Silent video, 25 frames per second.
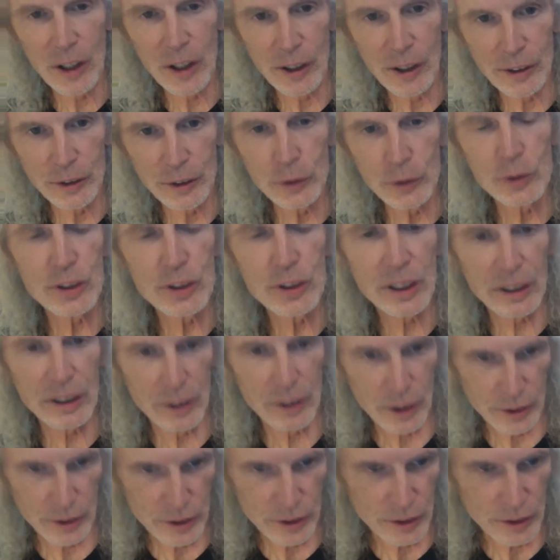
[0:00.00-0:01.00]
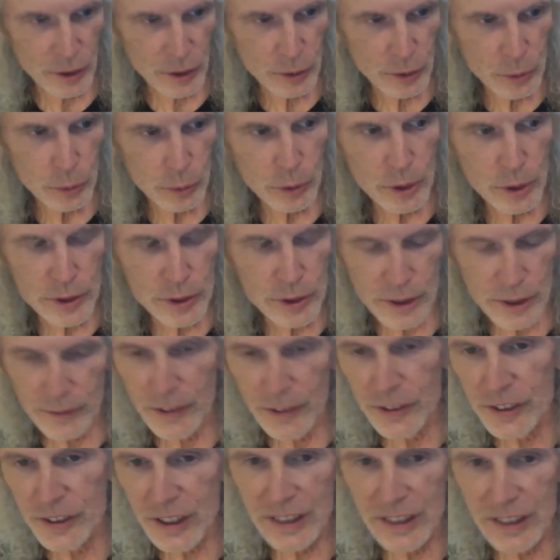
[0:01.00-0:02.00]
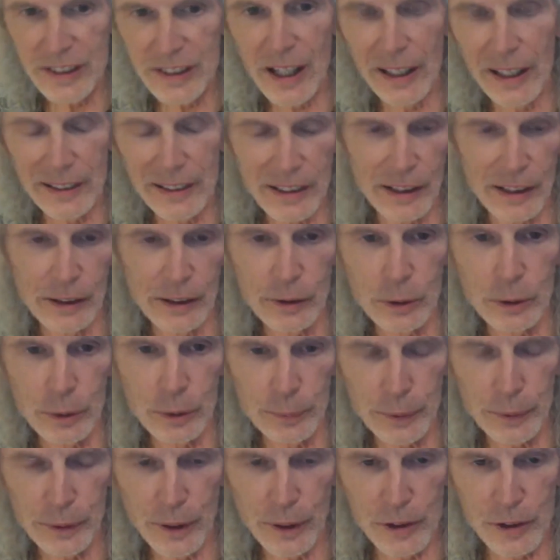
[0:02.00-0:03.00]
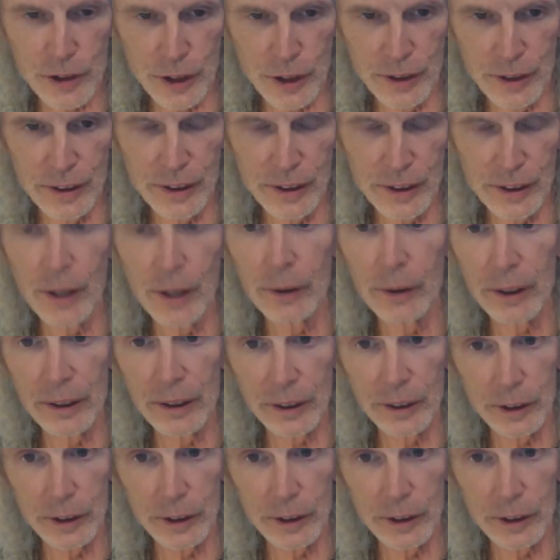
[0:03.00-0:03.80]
using the chords of a C diatonic chord progression, in